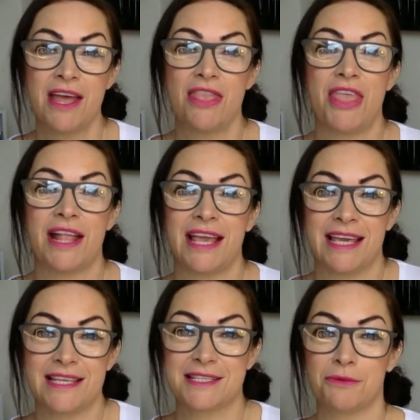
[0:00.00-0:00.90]
then it
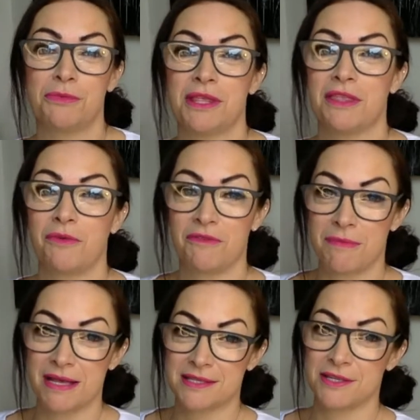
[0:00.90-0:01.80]
is something that we've
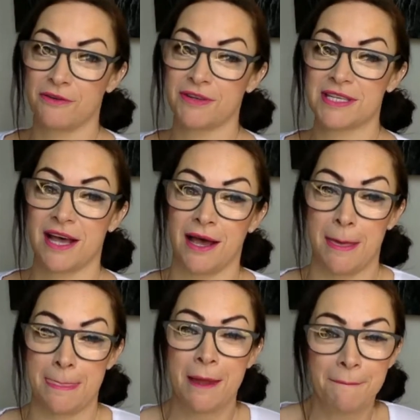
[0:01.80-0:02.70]
mastered over time.